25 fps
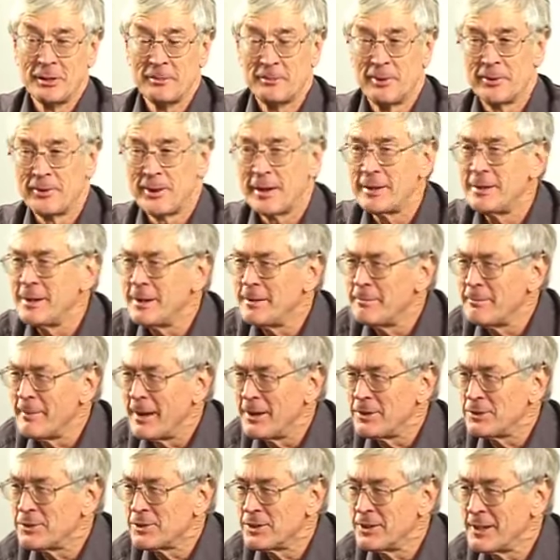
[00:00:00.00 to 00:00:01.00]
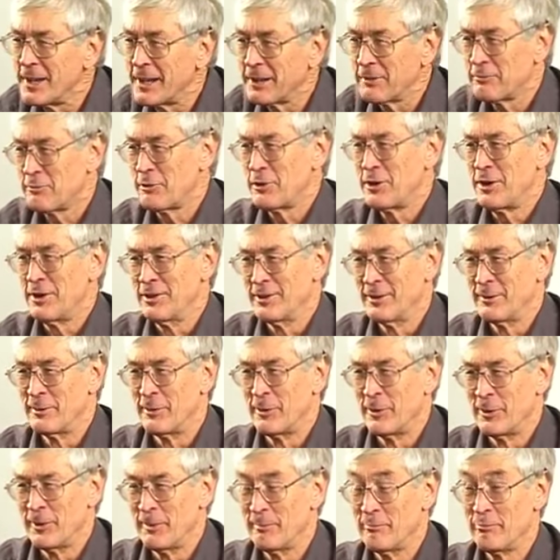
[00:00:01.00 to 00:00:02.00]
But they didn't mention the elephant in the
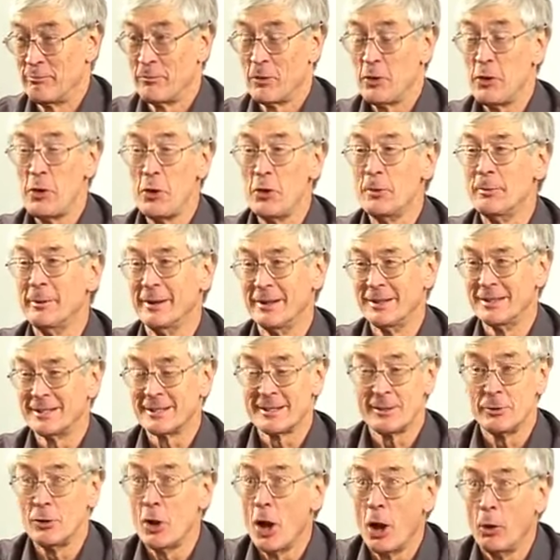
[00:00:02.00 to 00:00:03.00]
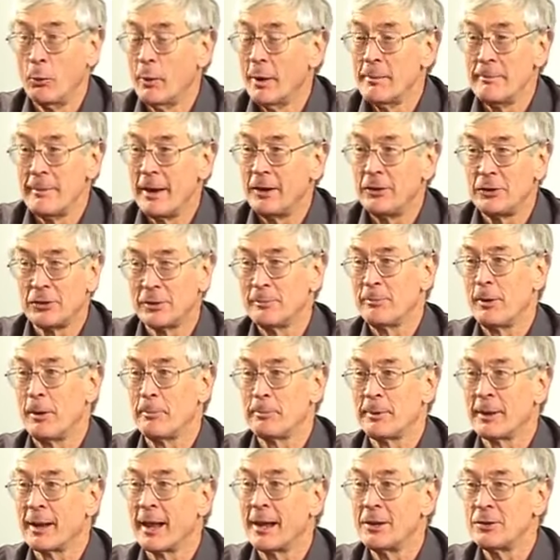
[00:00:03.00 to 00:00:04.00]
room humans. No one mentioned
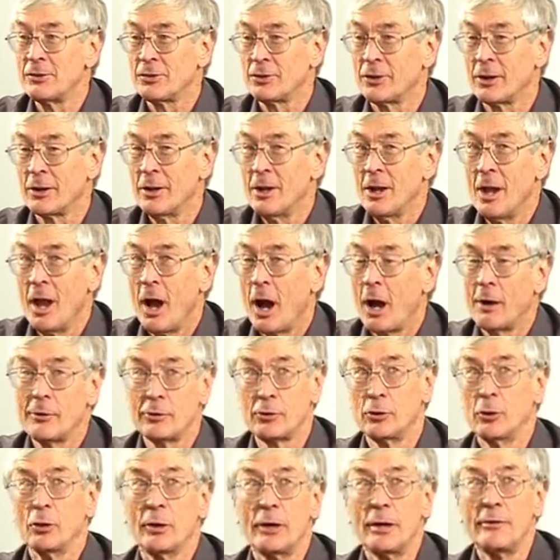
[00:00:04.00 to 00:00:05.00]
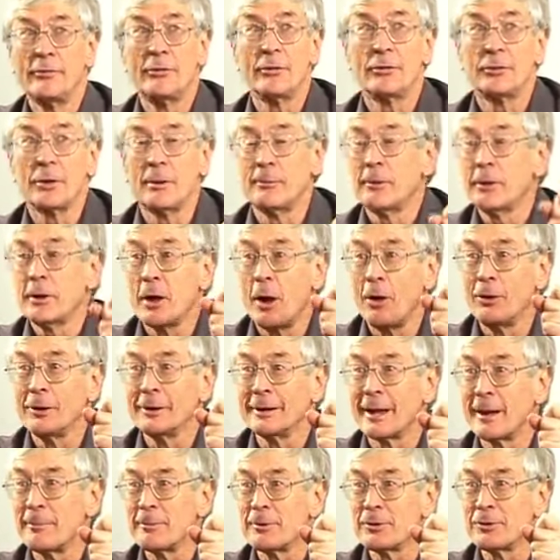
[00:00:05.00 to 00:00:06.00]
population. I was looking for someone
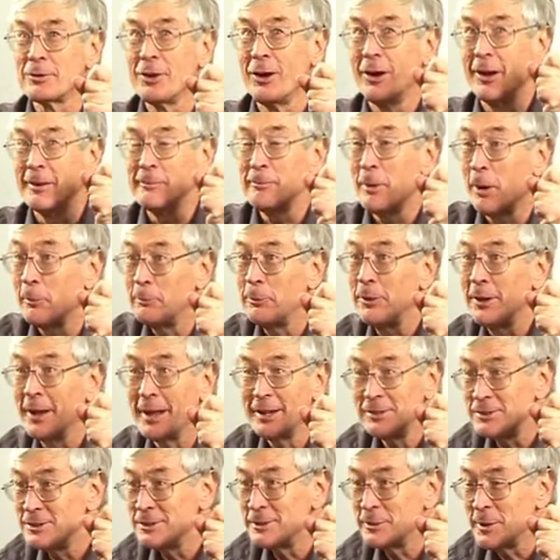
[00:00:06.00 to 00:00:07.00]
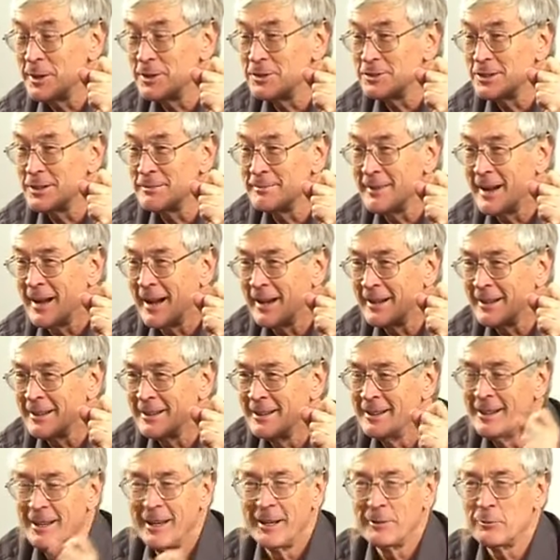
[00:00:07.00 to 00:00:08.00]
holding up a sign population question mark.
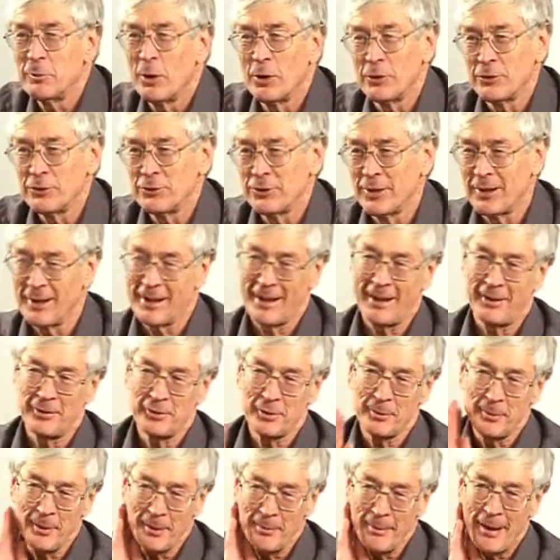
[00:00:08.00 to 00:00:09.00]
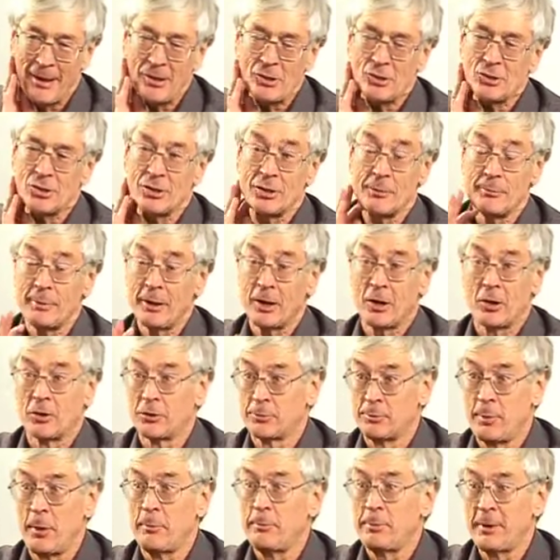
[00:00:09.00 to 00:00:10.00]
It wasn't allowed to be mentioned because
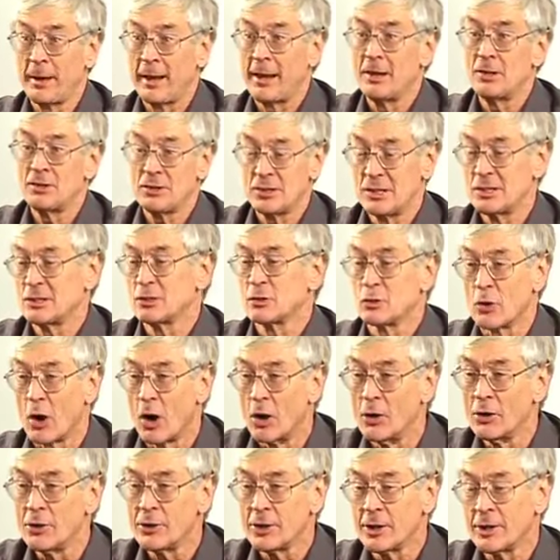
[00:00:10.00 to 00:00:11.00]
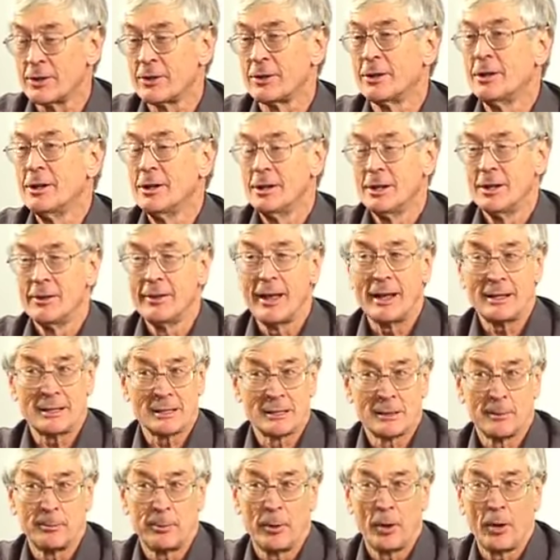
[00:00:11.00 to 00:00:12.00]
population is growth and
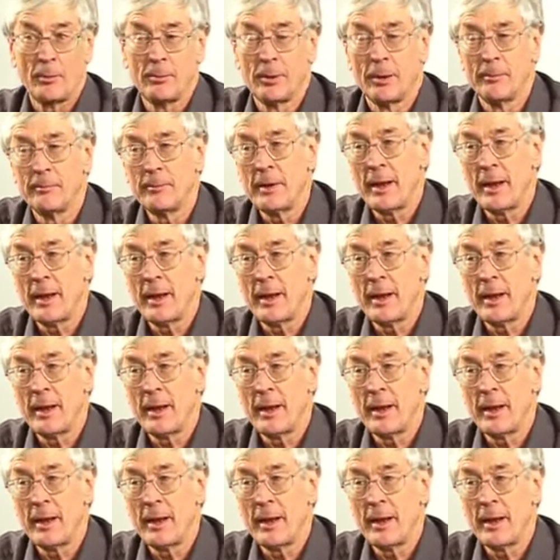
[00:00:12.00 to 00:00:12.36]
that's the problem.